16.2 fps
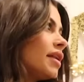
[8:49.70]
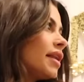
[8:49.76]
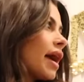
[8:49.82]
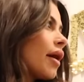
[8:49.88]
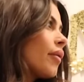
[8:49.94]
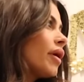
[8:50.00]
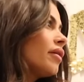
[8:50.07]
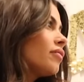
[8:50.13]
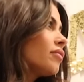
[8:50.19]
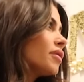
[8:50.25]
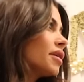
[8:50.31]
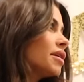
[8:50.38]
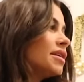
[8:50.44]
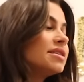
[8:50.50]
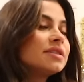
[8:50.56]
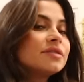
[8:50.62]
Now I
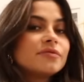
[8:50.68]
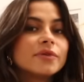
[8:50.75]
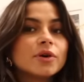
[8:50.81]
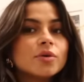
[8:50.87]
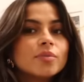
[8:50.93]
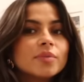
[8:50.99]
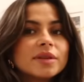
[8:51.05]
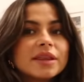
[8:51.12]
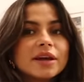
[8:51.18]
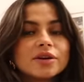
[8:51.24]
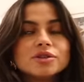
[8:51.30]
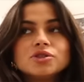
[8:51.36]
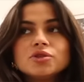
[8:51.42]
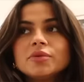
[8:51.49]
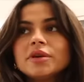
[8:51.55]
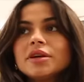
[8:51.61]
really need to film, but they are
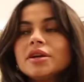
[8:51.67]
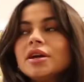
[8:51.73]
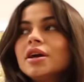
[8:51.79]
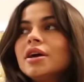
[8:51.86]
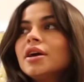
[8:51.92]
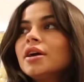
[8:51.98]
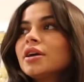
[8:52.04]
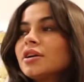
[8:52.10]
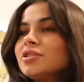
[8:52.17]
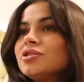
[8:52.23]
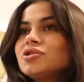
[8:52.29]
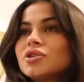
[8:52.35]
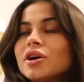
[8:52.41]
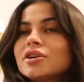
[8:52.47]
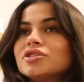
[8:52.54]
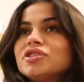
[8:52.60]
doing
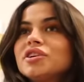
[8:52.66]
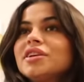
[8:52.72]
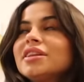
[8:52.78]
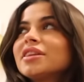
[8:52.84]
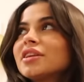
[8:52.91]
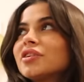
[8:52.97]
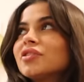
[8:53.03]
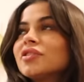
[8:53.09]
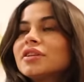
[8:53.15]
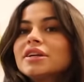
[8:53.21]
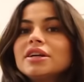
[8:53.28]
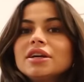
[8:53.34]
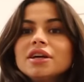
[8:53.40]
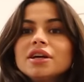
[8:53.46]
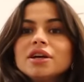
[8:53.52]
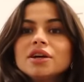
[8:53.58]
construction
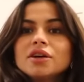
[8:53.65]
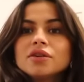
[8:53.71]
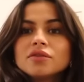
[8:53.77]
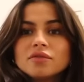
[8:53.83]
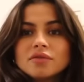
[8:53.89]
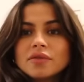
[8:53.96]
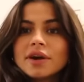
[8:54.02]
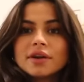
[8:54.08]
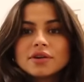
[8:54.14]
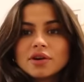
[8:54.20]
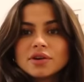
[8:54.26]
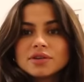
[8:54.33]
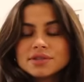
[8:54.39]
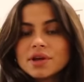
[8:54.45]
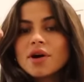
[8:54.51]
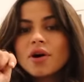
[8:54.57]
literally right
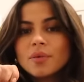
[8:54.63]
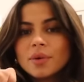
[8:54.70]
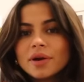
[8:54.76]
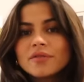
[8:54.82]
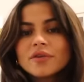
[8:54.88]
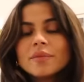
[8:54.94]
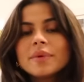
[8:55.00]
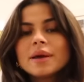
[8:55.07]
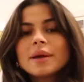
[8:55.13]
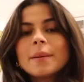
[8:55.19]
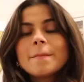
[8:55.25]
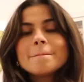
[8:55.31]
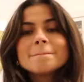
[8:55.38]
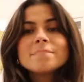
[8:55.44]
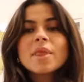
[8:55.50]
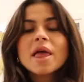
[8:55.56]
across the hallway from me.